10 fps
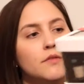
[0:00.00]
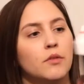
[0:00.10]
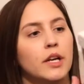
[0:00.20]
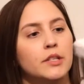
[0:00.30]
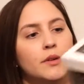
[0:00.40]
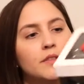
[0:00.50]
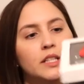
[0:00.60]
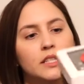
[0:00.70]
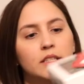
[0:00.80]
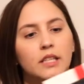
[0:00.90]
4 to
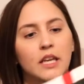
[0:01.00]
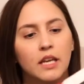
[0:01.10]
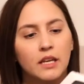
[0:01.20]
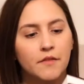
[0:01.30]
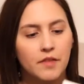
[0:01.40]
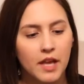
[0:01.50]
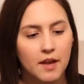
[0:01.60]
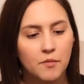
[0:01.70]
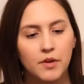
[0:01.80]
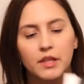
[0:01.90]
16 of
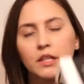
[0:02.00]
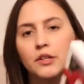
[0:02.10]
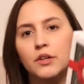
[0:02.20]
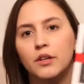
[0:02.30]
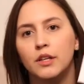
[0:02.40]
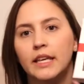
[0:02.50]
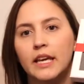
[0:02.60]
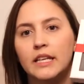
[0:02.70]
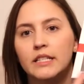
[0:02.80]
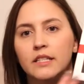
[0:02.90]
them, with a little
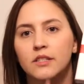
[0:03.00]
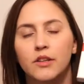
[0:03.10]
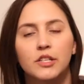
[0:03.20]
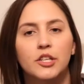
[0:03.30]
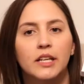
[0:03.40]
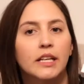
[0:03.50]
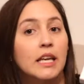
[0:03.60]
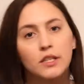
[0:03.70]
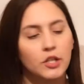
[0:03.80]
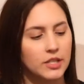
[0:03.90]
kit so that she can
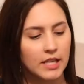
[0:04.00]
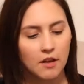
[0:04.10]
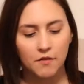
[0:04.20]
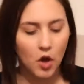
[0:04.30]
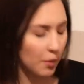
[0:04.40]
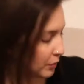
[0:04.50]
keep herself all